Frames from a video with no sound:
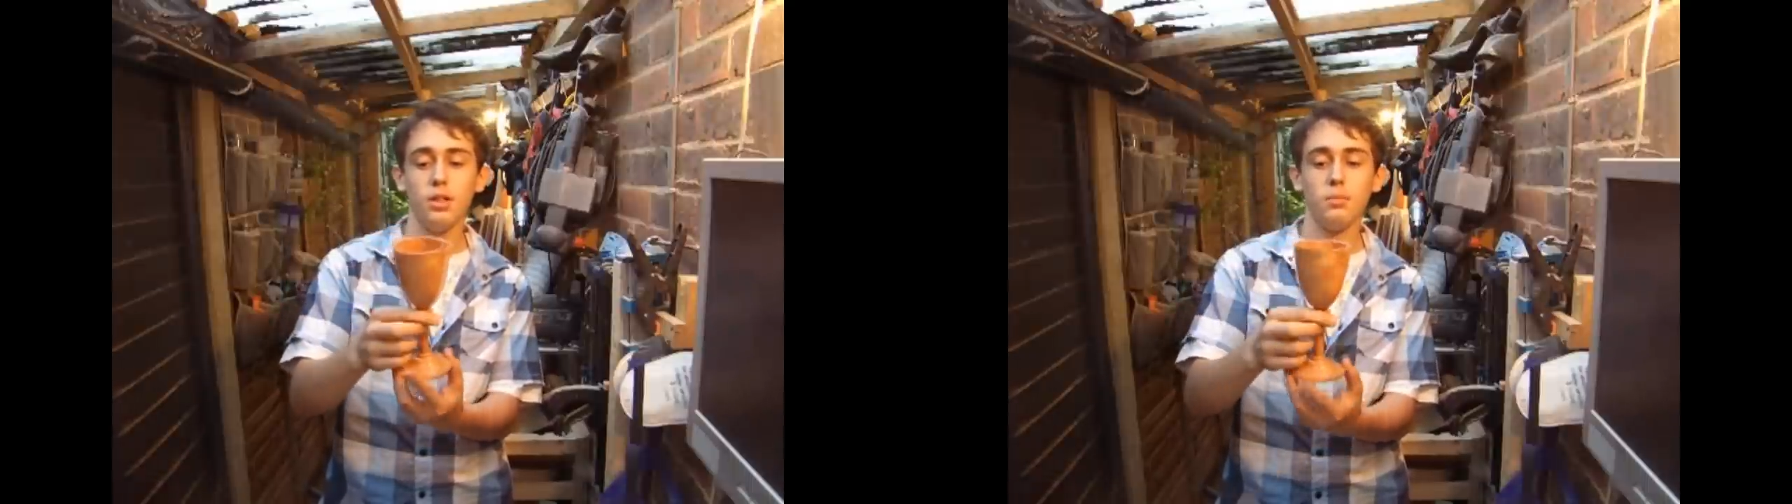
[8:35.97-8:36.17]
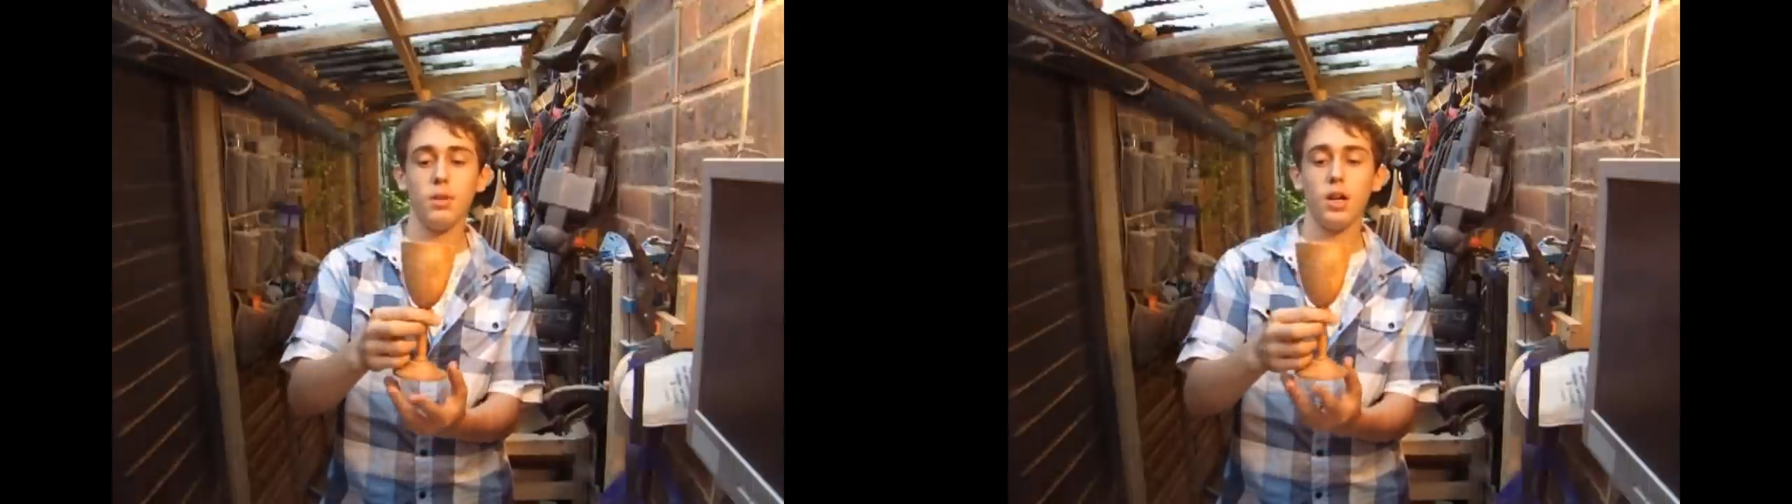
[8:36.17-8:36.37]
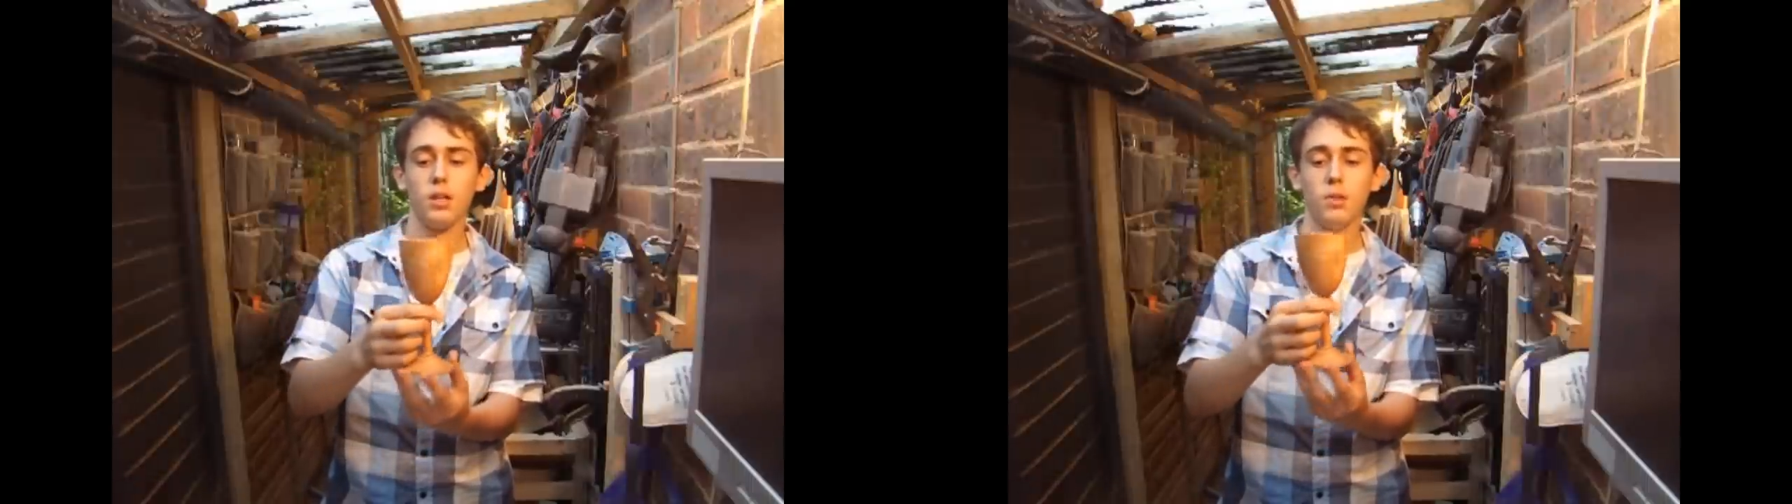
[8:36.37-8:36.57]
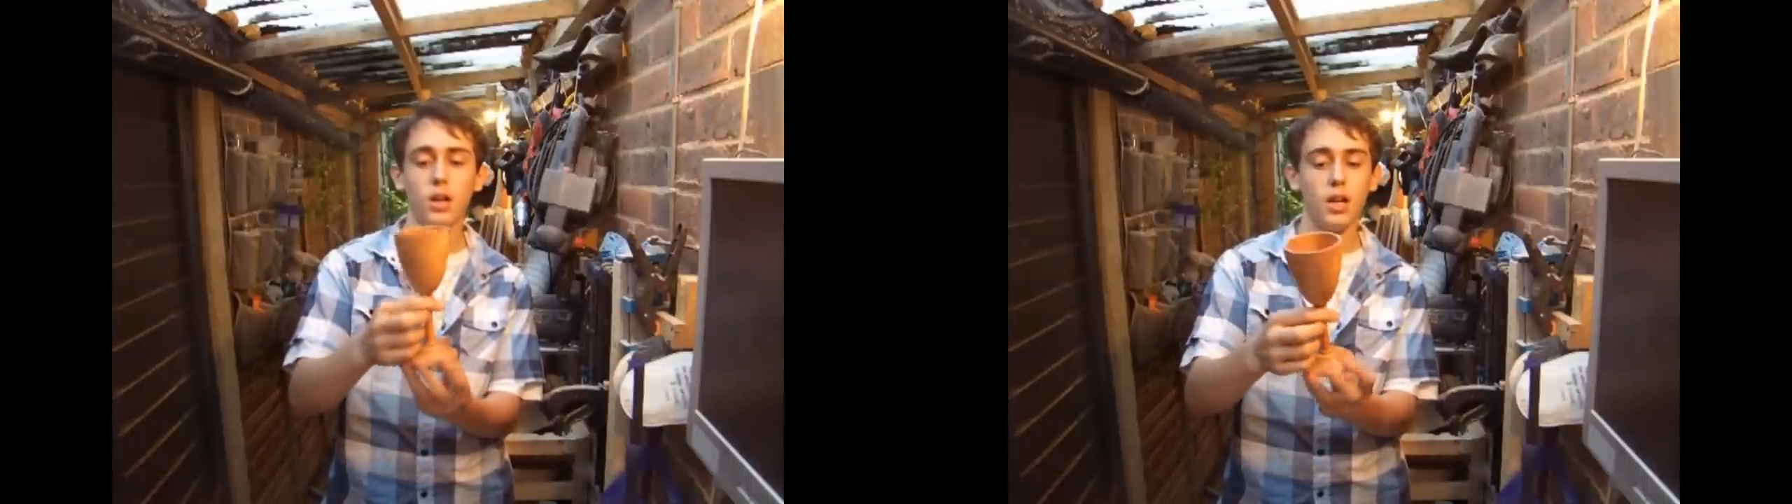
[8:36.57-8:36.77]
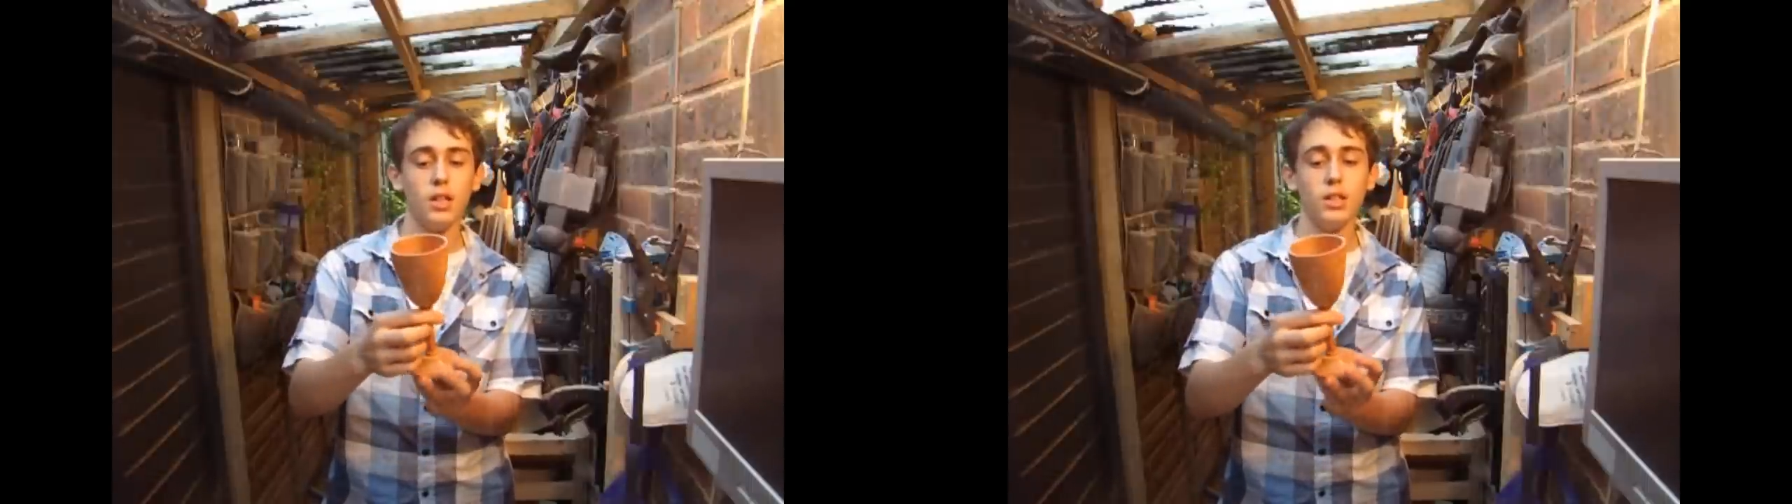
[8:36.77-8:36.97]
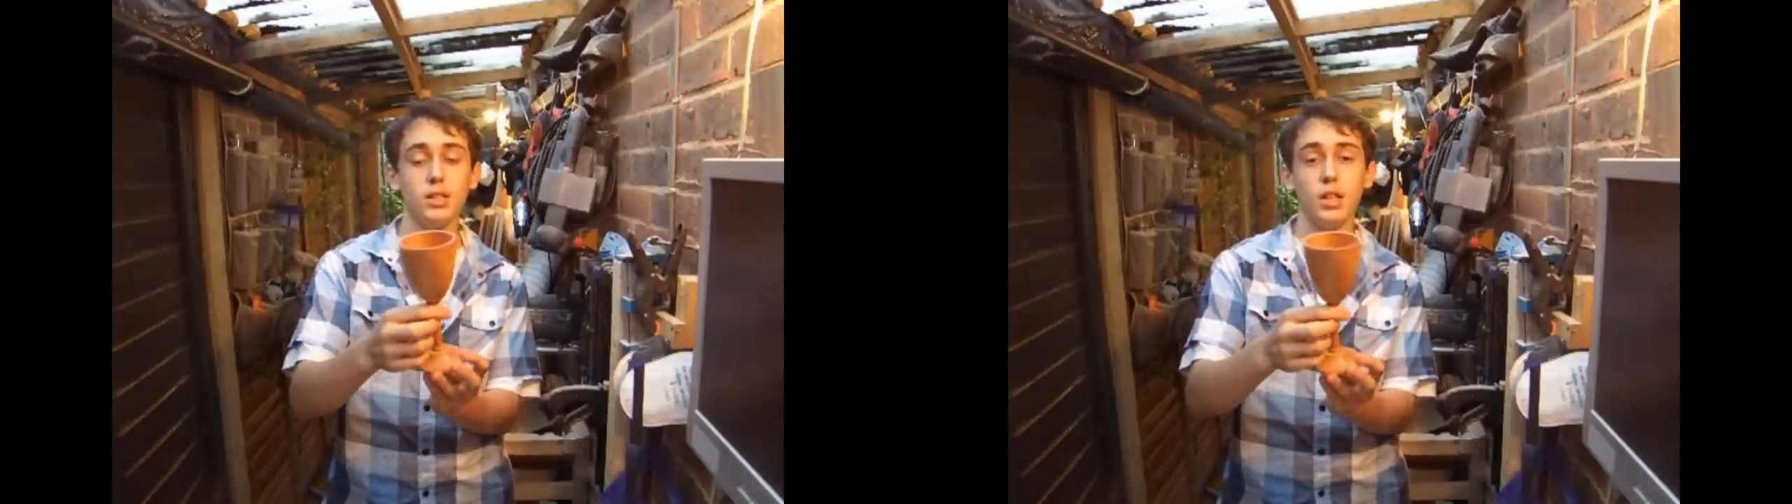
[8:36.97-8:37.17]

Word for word: look but I quite like this